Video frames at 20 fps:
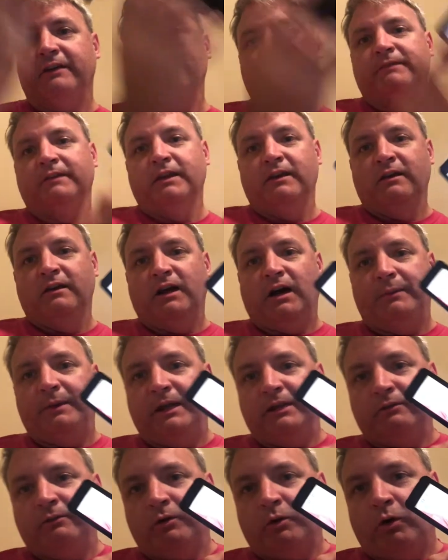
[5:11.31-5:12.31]
I'm going to
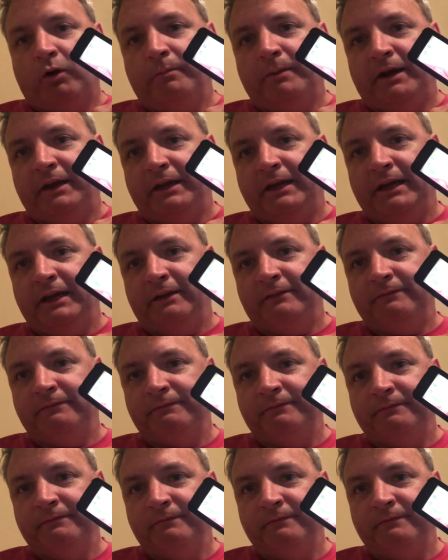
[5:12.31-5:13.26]
hit the record button again.